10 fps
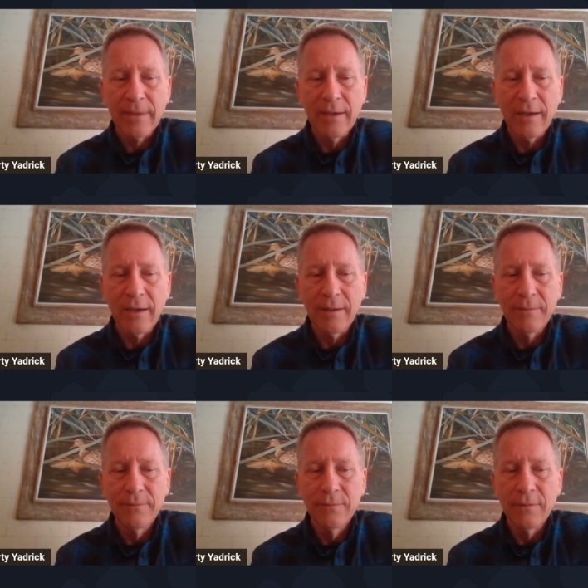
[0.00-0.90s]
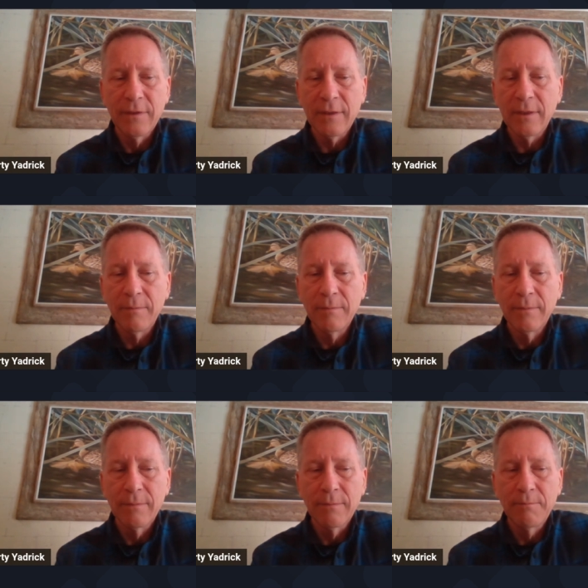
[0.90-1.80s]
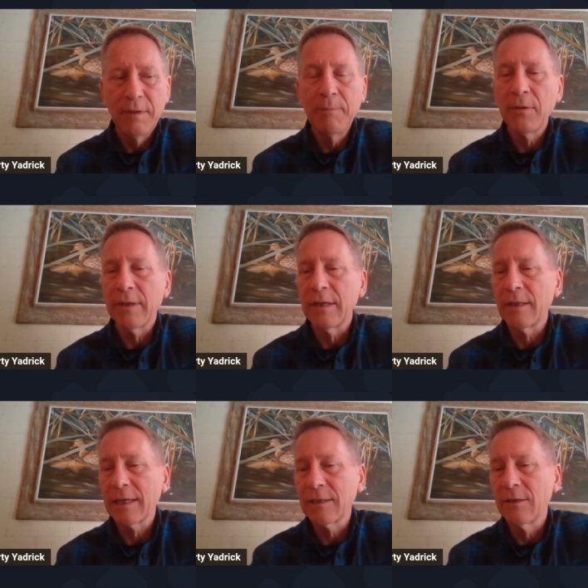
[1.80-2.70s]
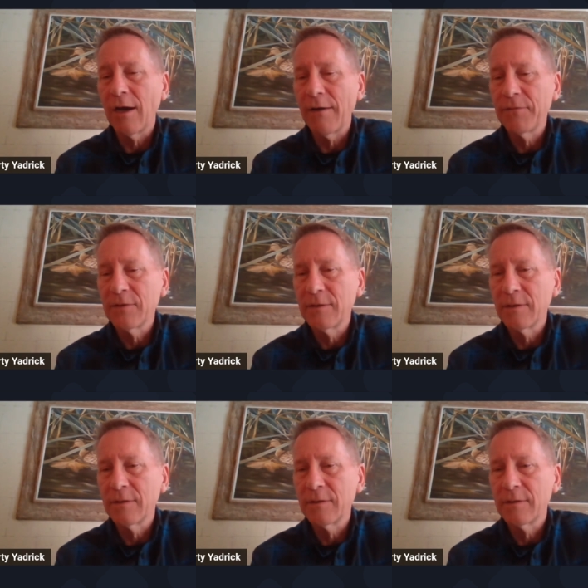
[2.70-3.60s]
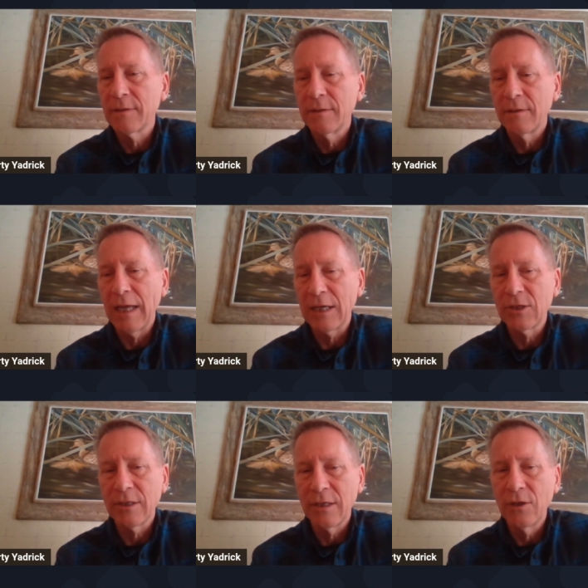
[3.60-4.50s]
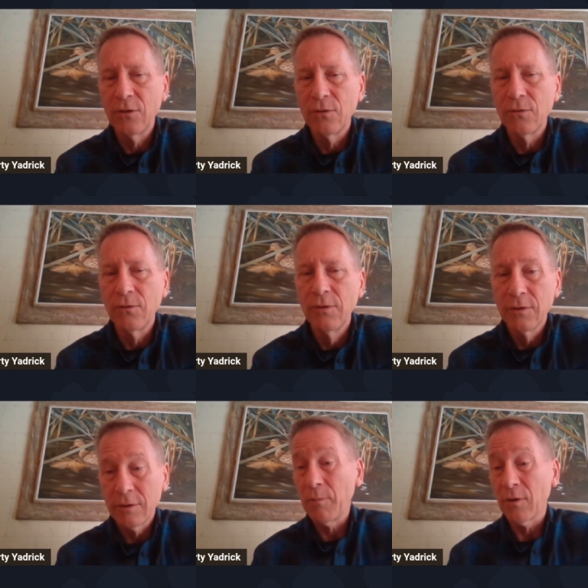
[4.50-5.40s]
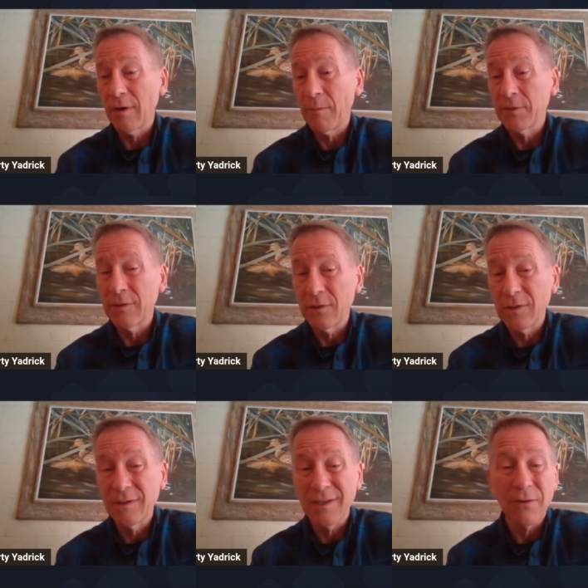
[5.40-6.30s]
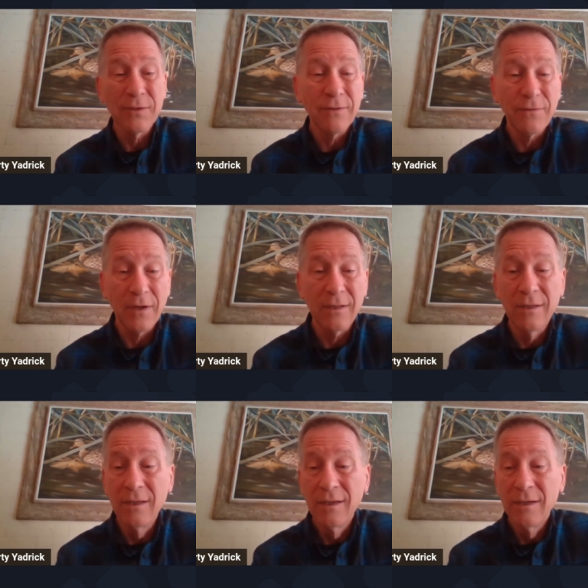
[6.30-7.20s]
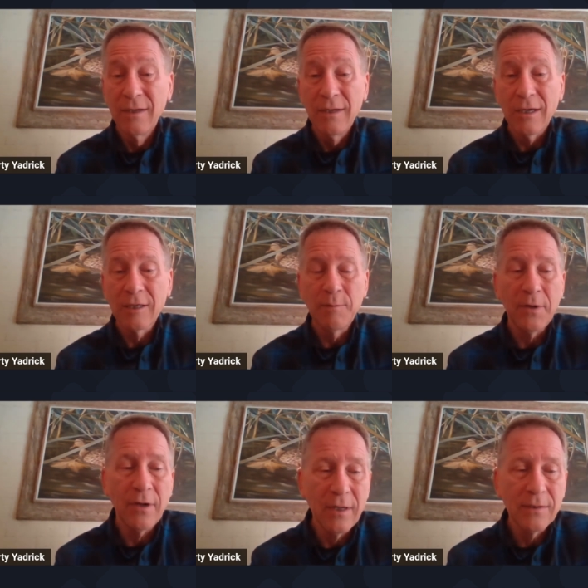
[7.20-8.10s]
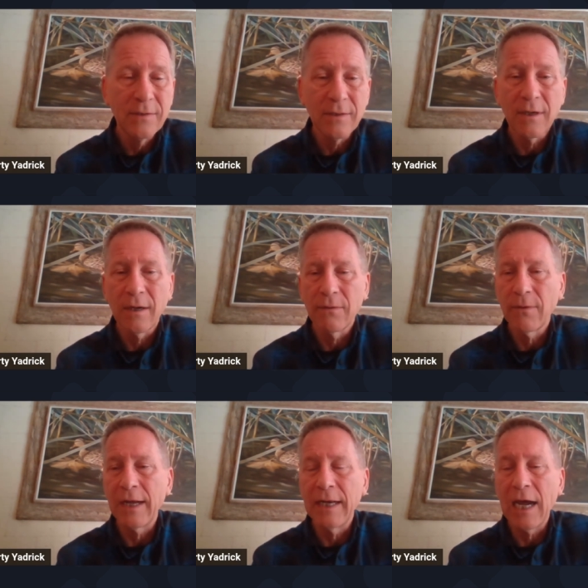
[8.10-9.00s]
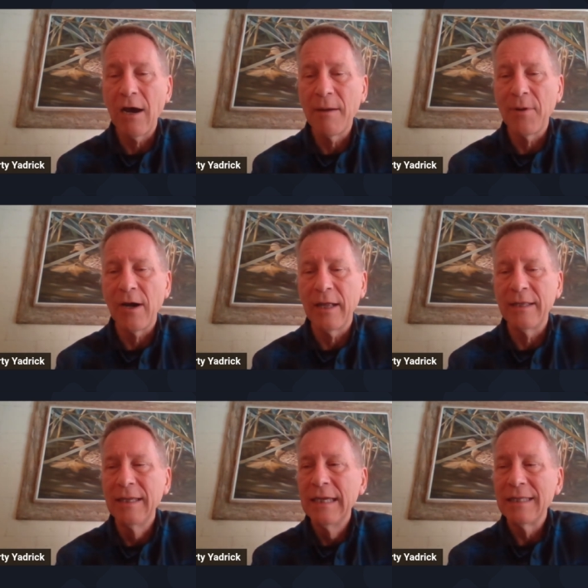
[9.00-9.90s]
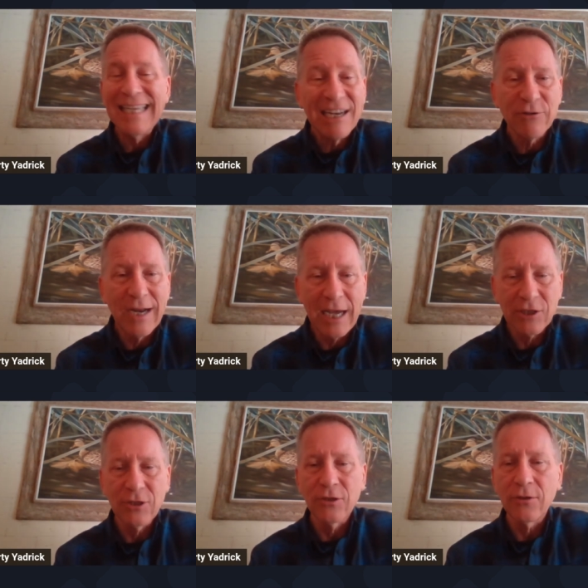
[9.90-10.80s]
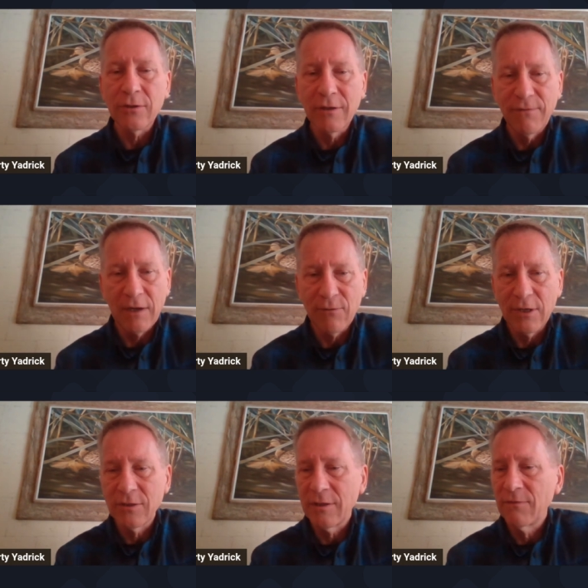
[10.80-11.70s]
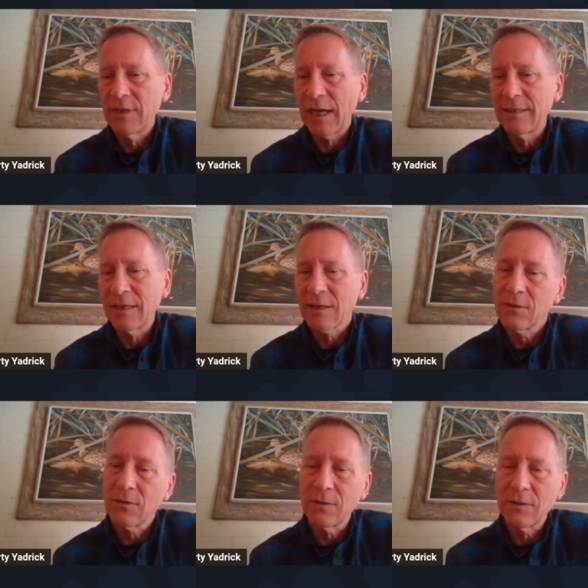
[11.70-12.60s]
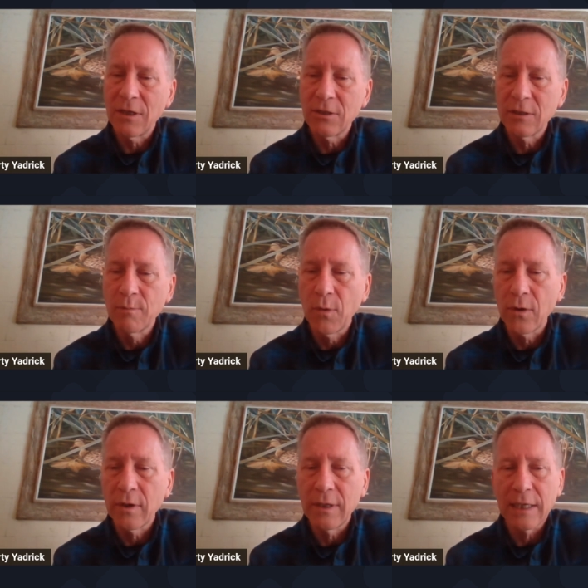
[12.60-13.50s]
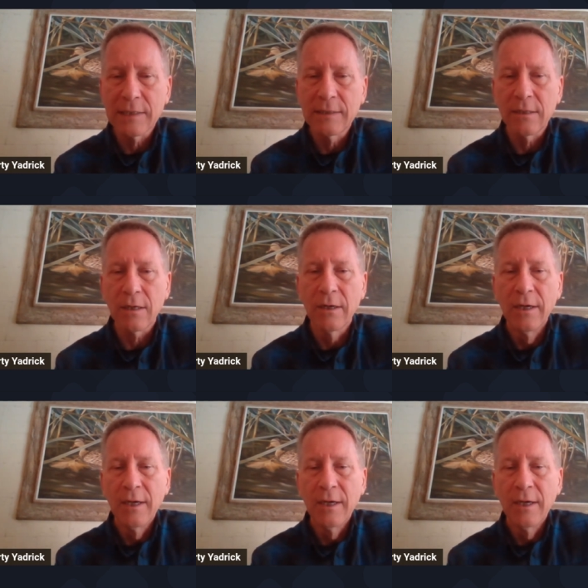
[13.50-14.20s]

the people in elected offices nationally who support our positions. That was a fun experience. Right now I'm on the International Confederation of Dietetic Associations board as their